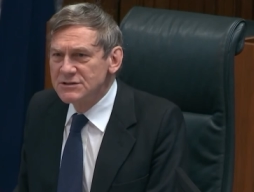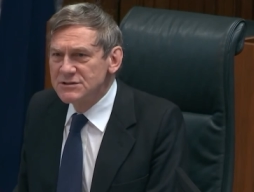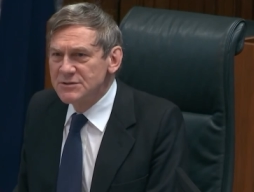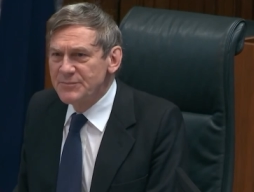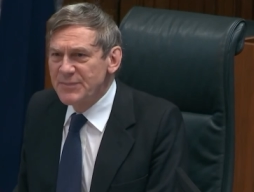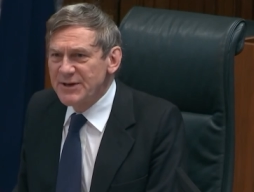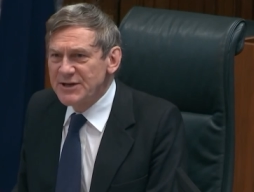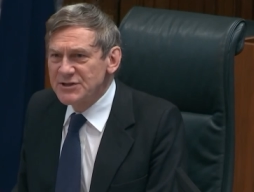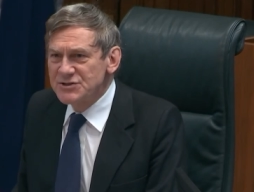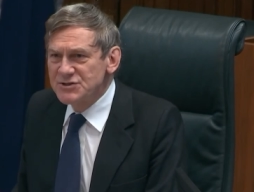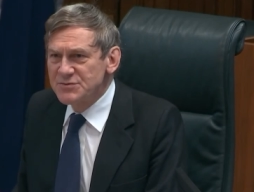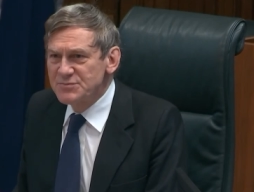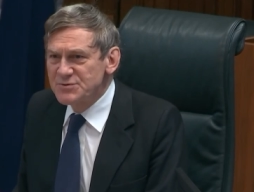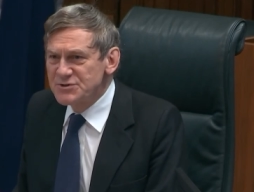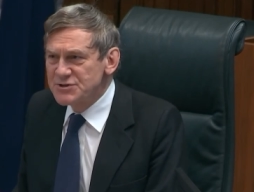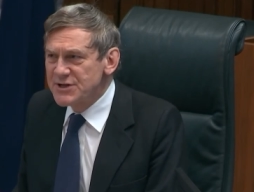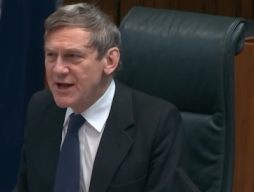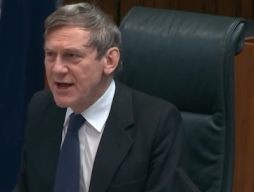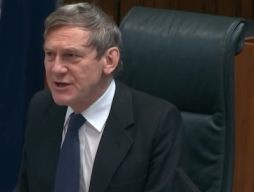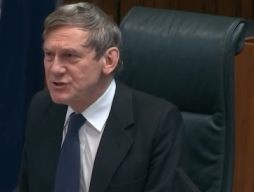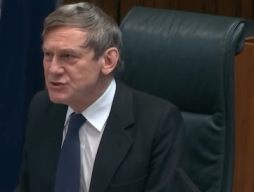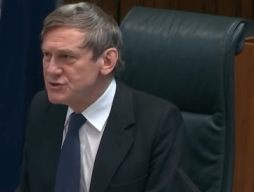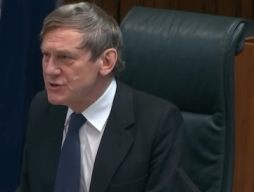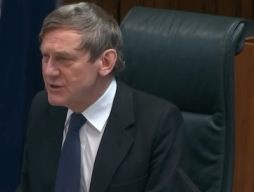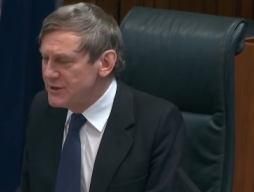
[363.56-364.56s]
to be a
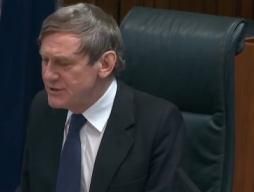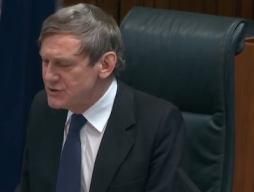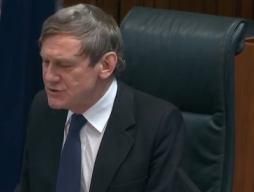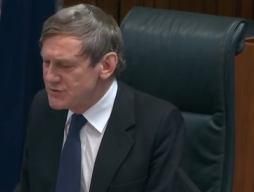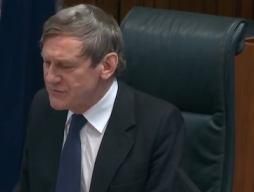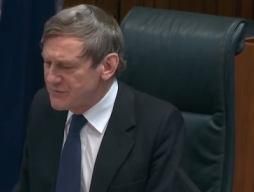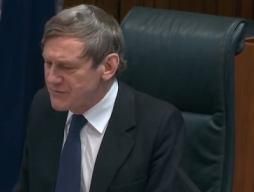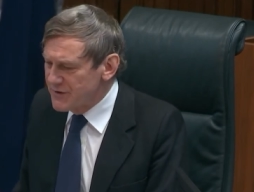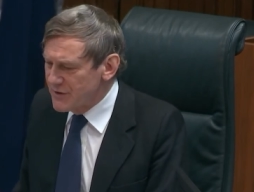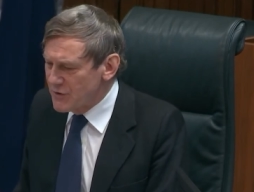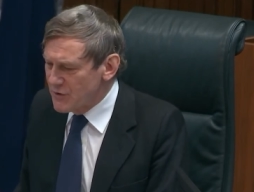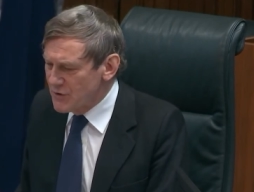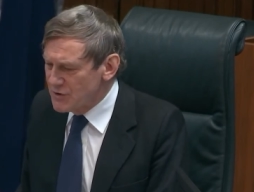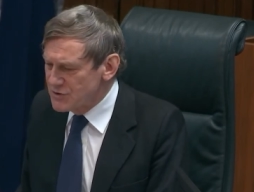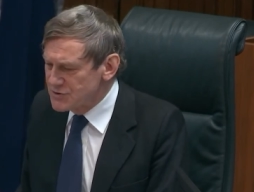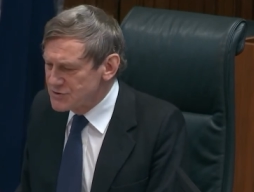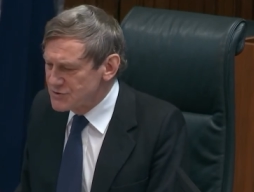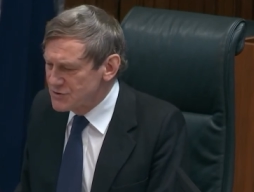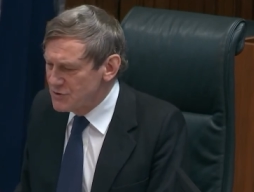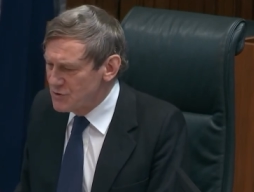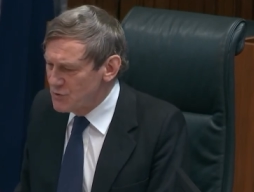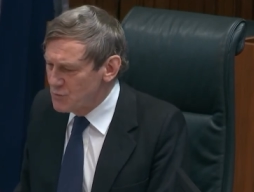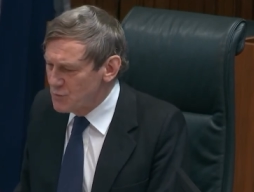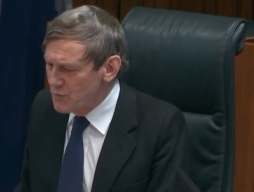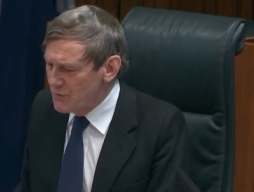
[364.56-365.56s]
substantial
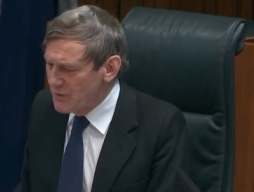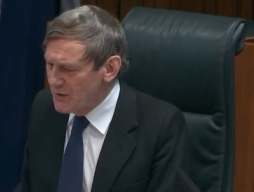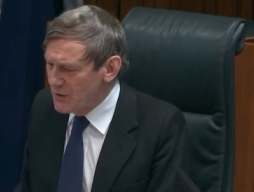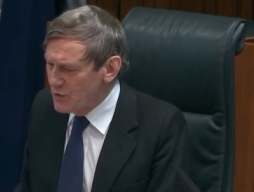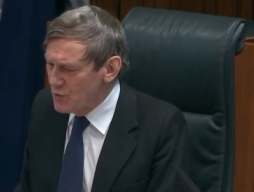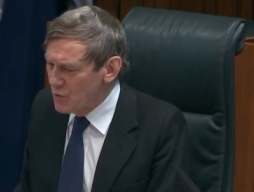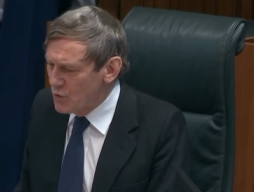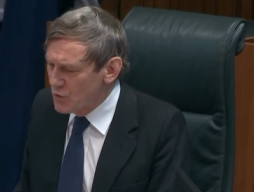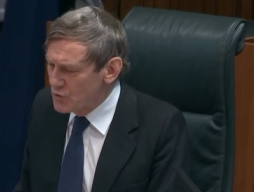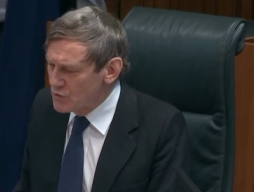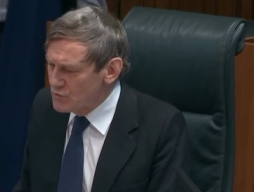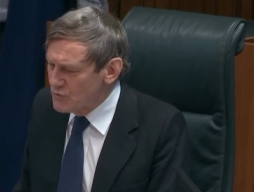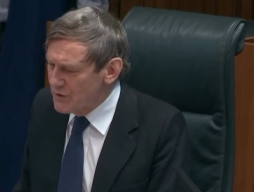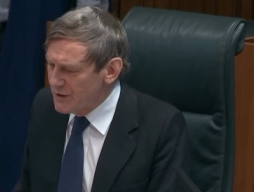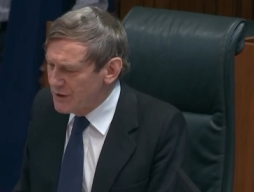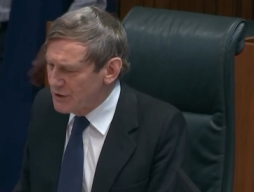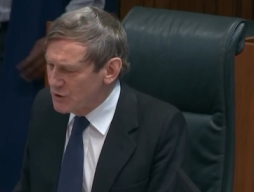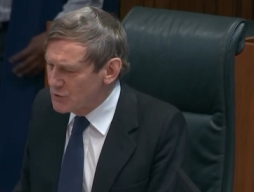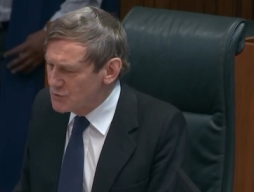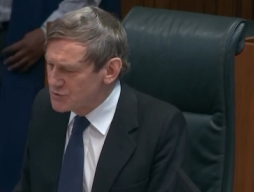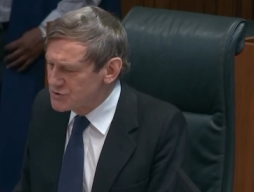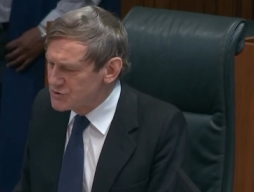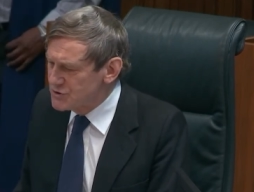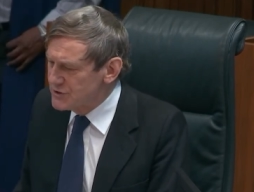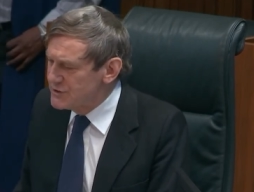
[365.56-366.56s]
interference with the ordinary
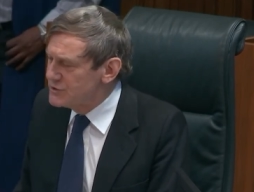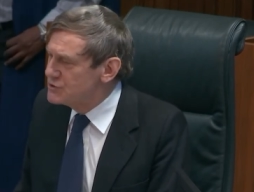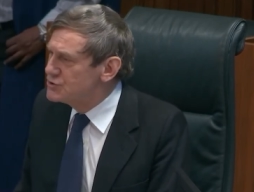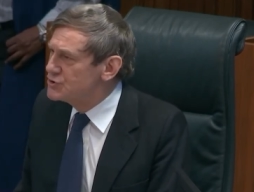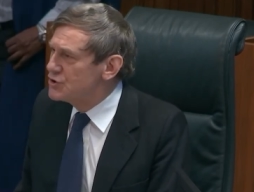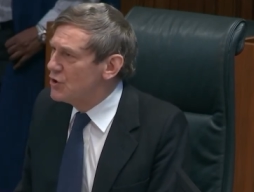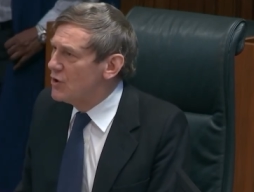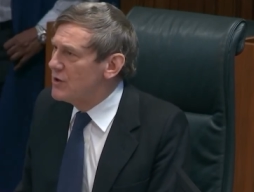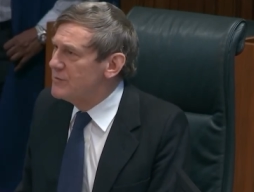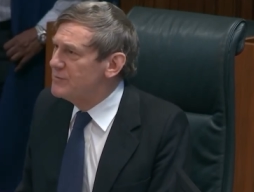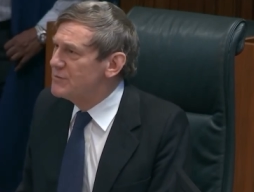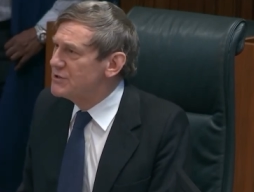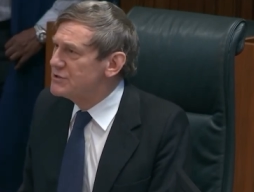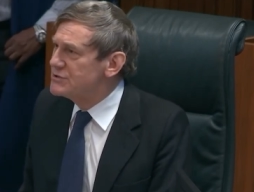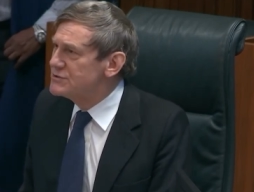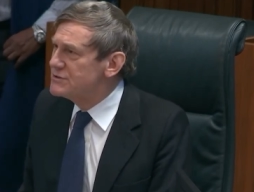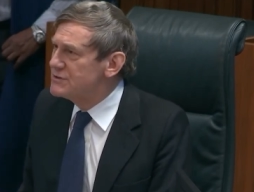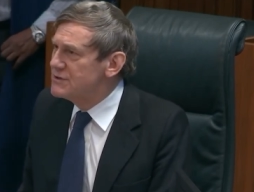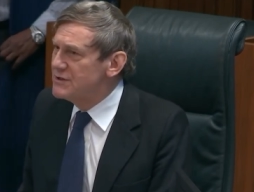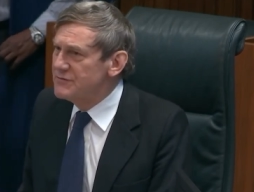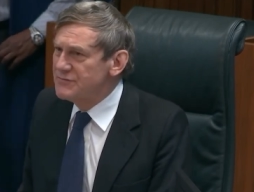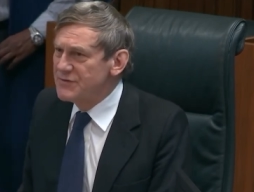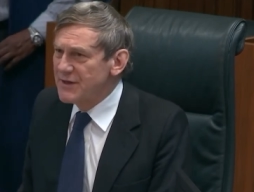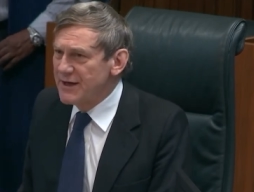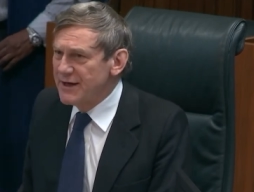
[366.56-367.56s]
use and enjoyment
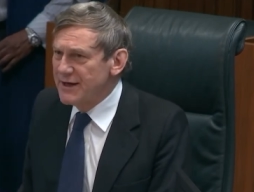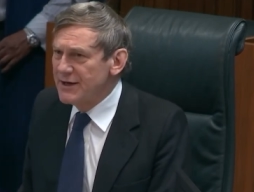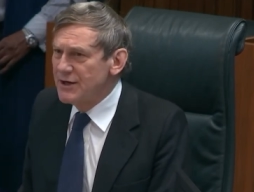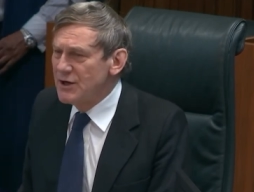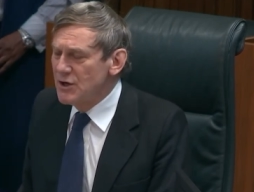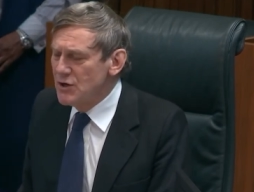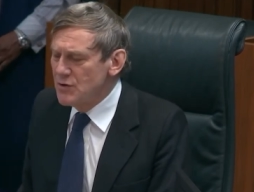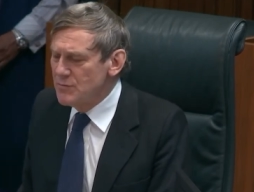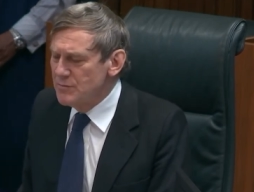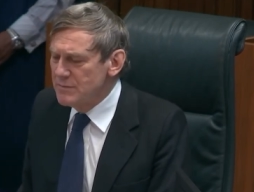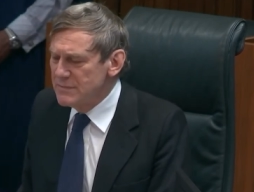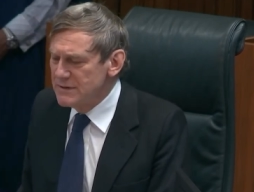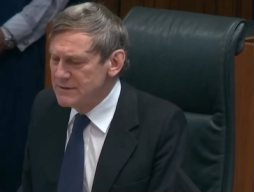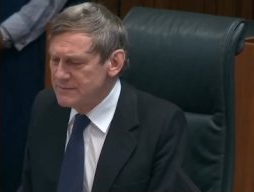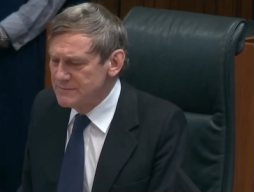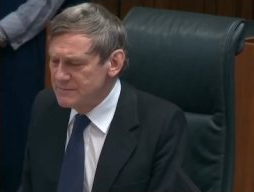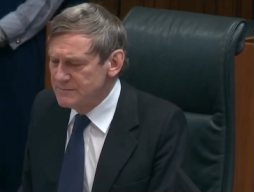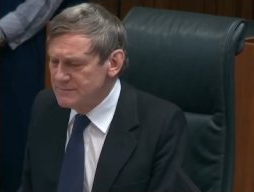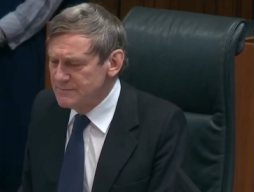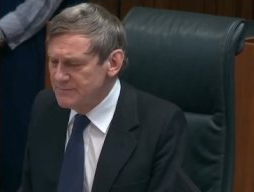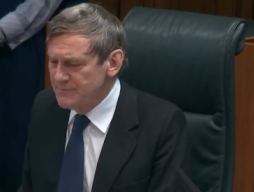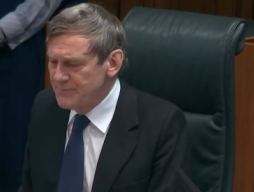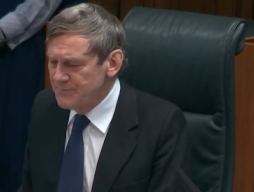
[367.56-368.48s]
of their home.